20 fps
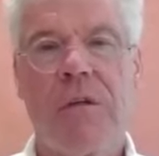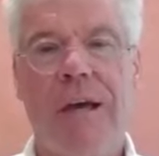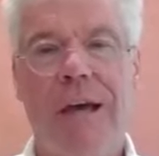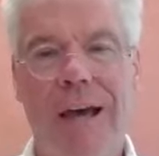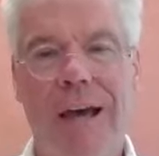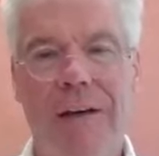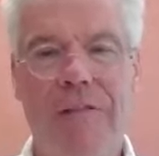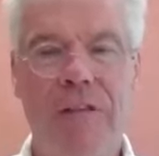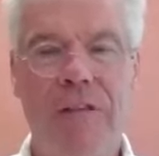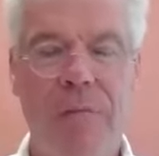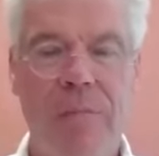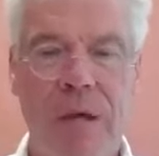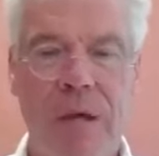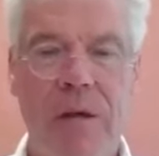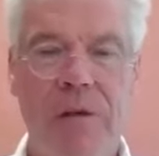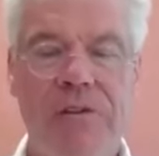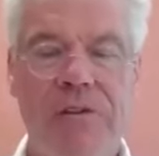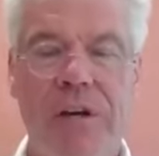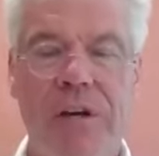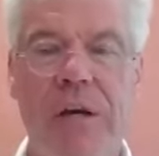alpha
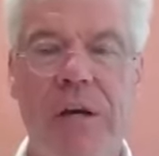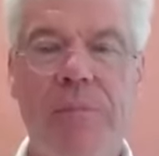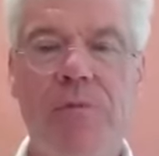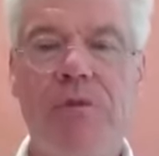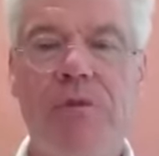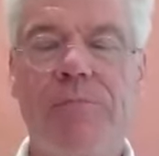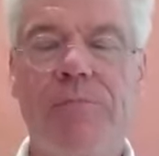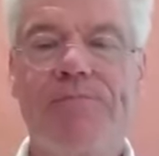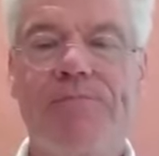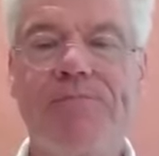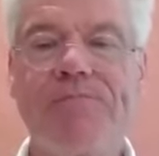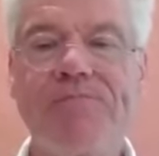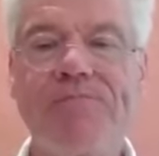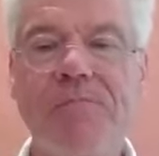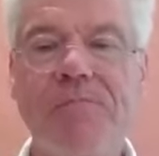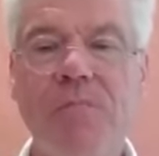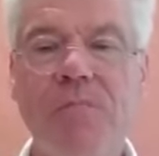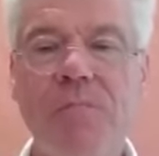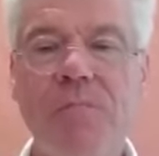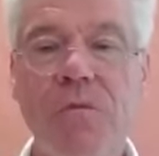male types
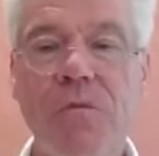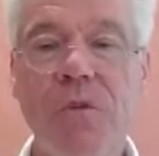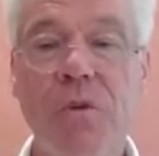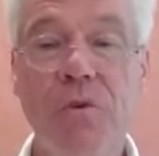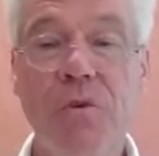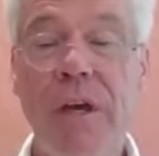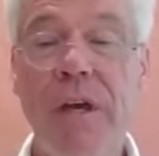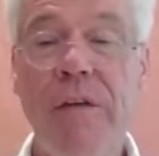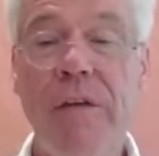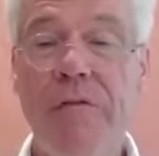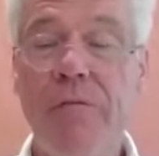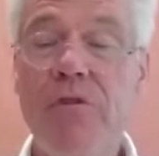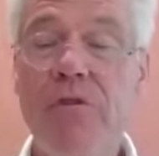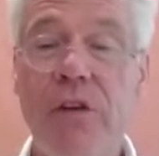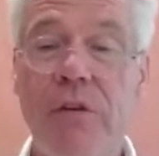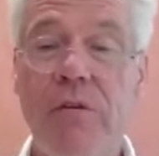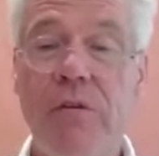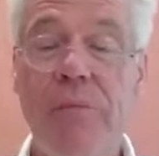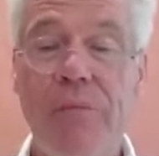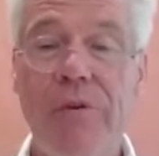who came from
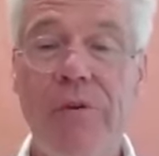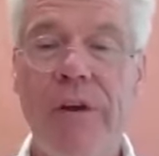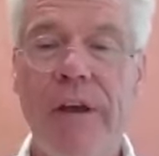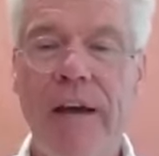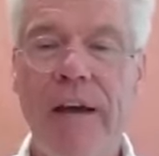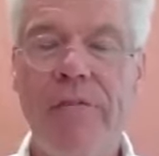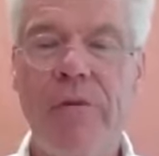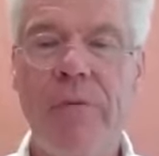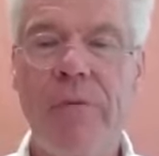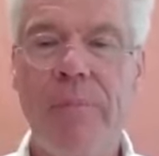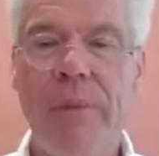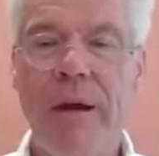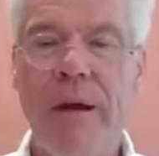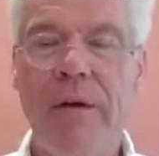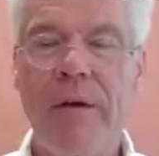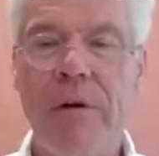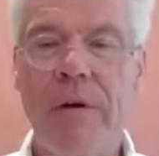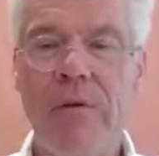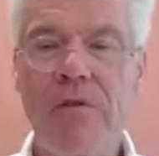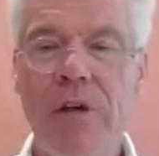generally pretty affluent
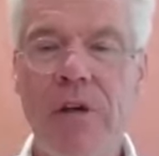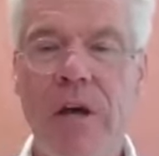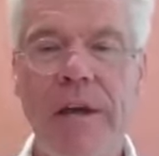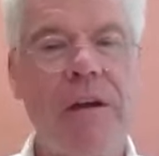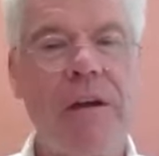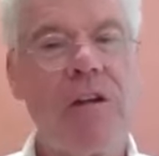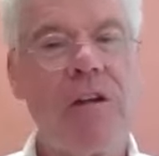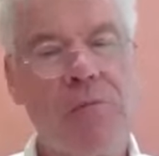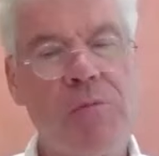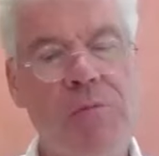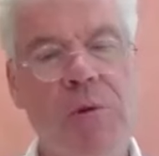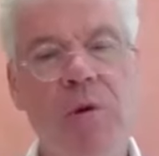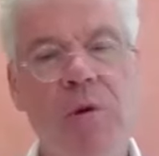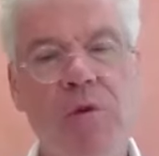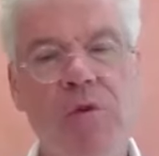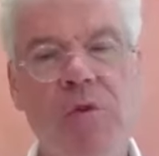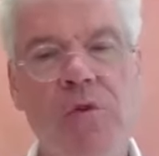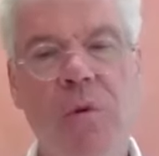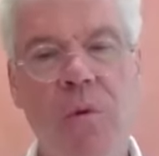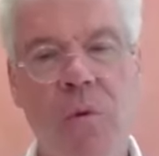backgrounds, I got
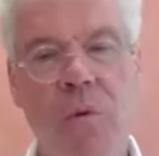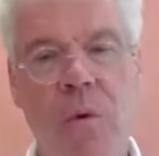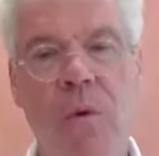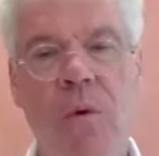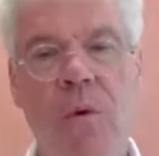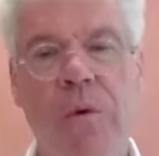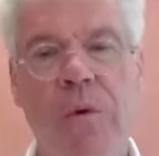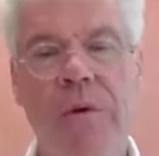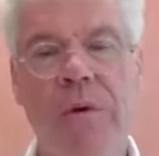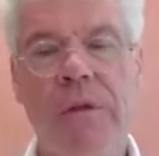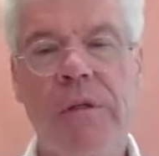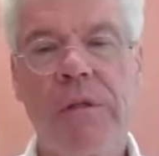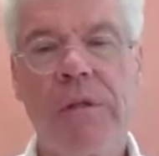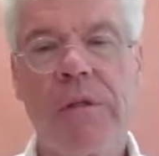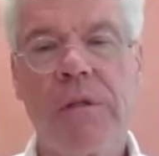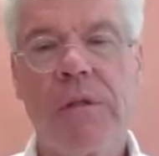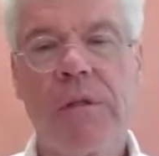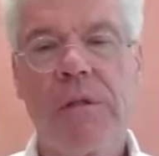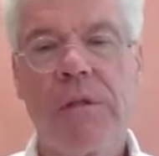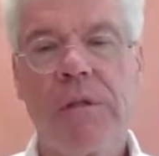exposed to a world
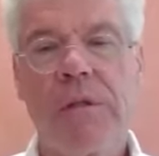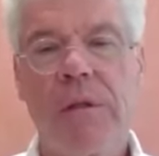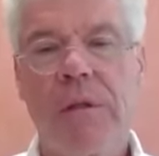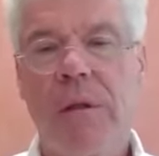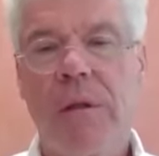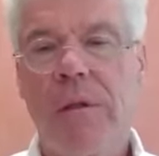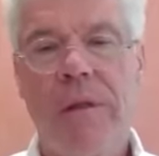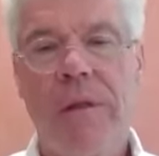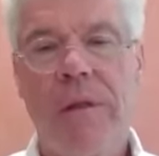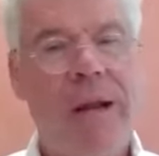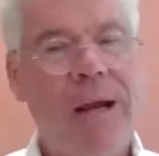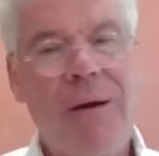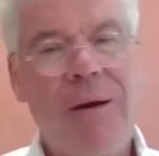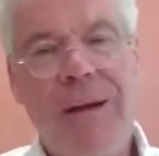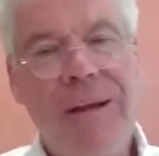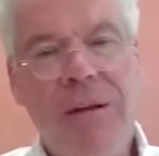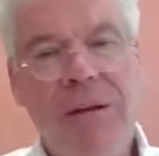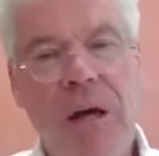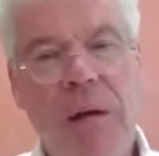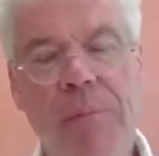that I
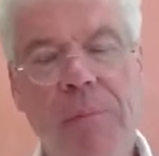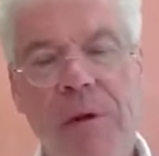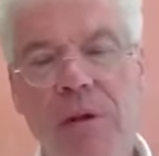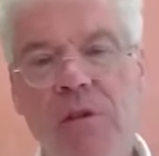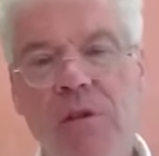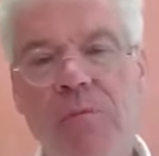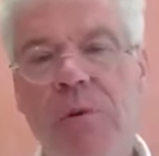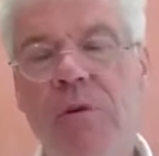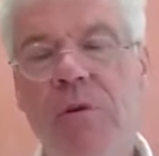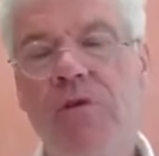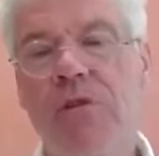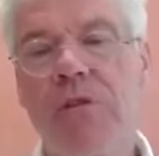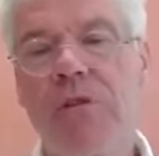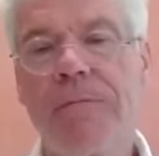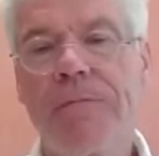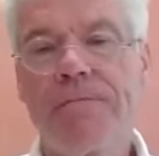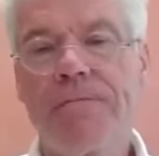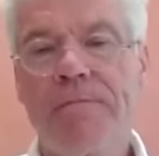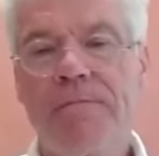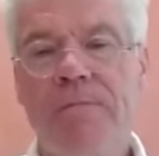had not been exposed
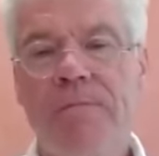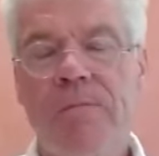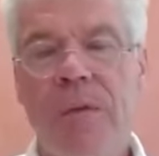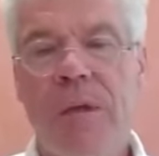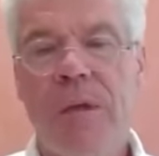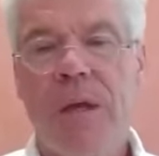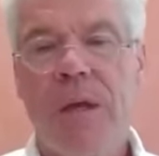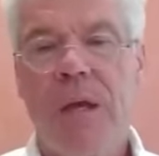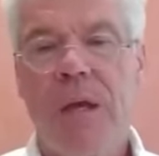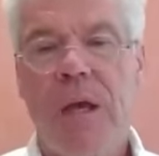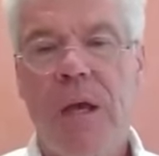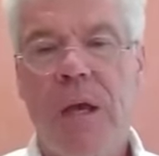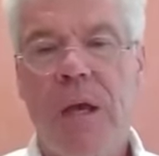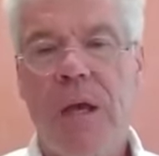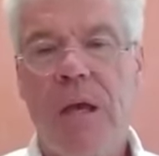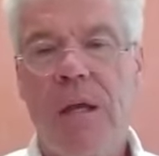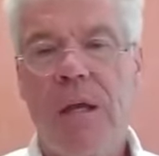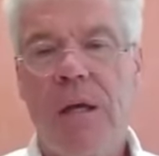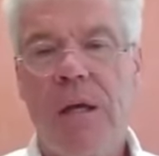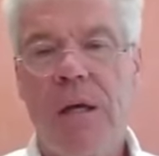to.
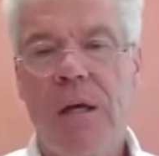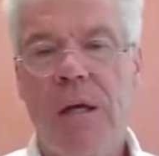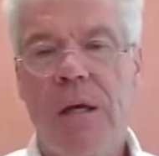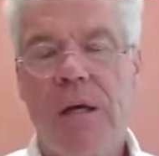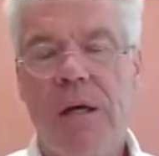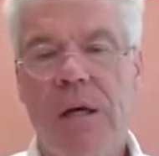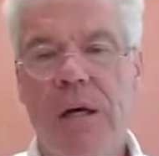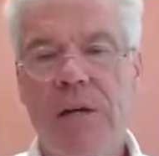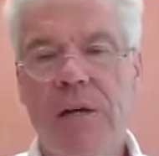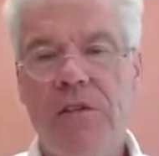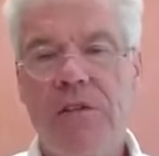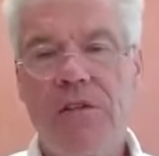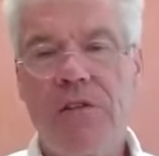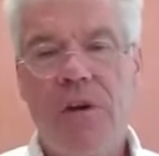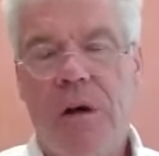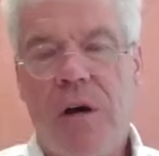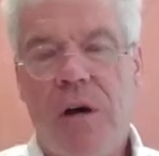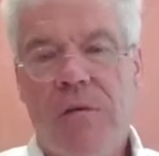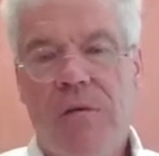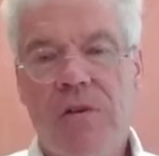And I
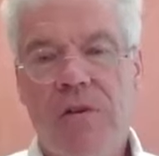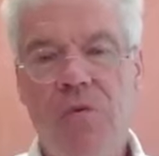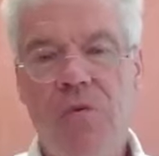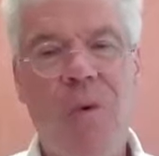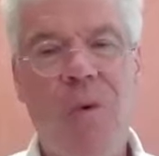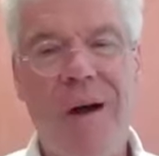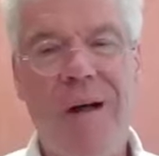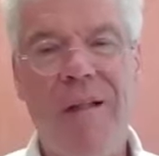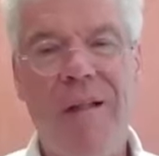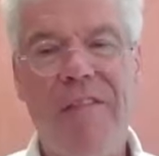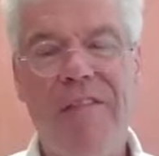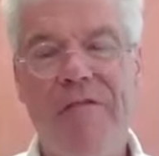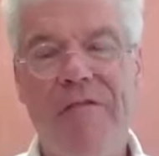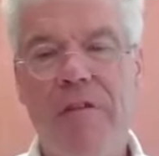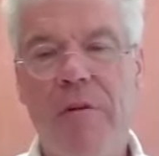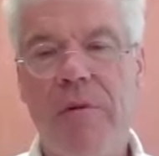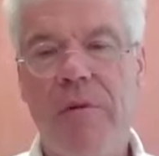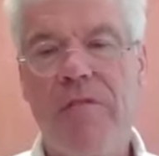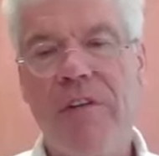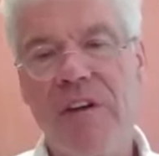saw this wealth
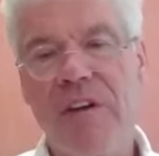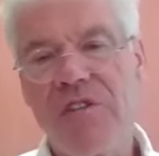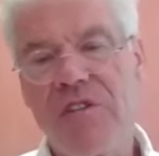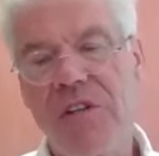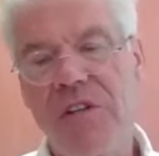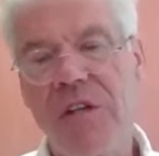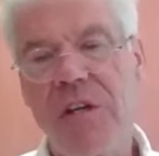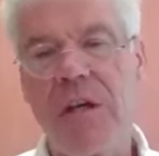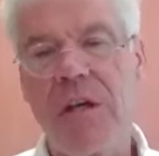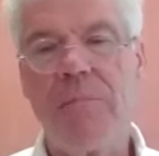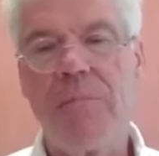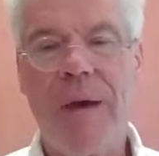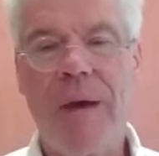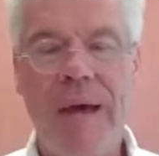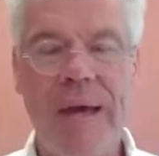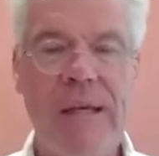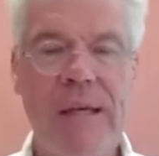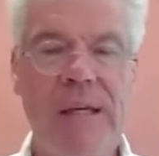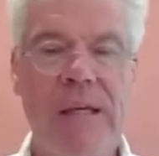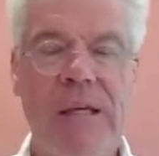from investing and
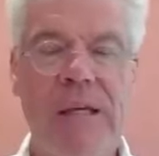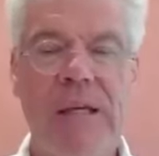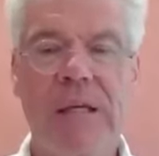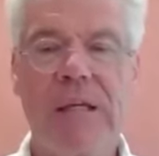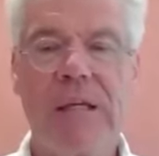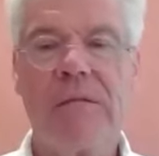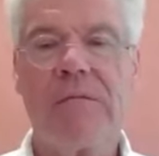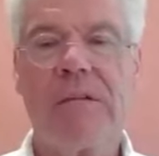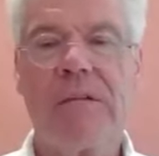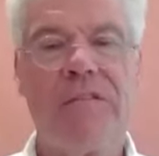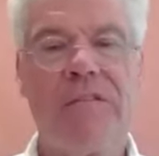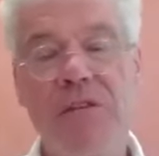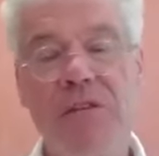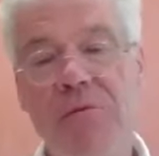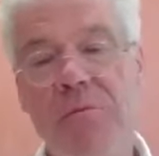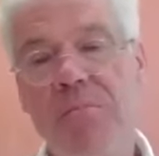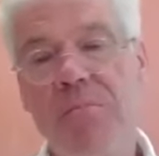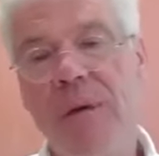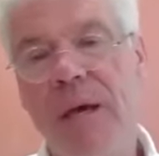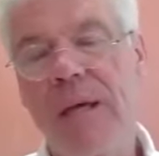banking and
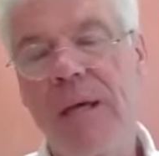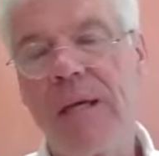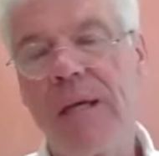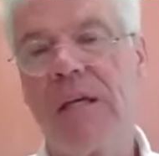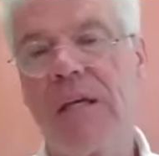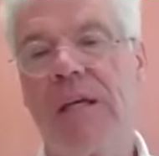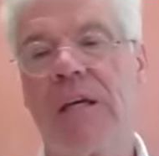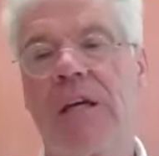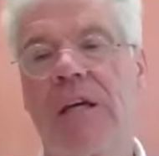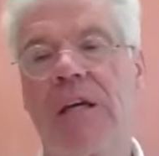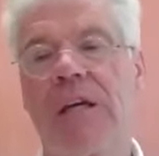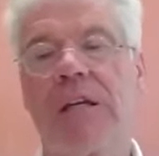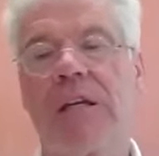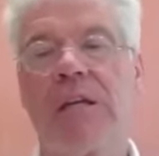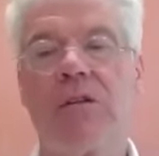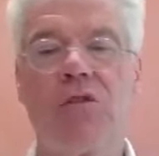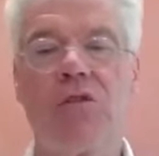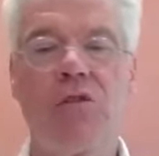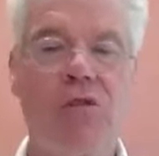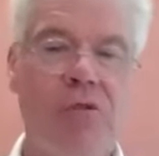investment banking and
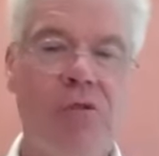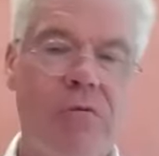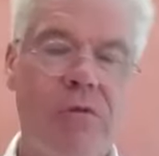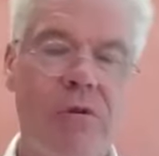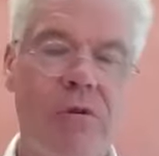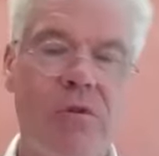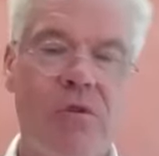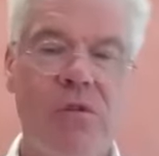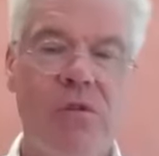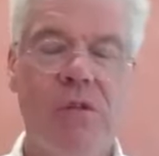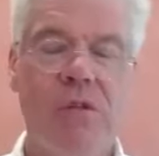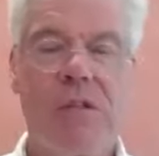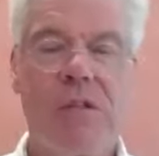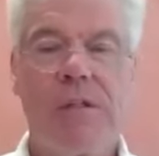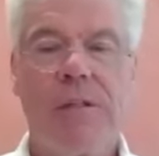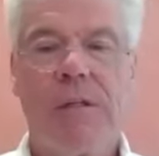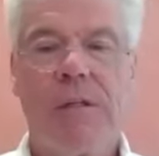insurance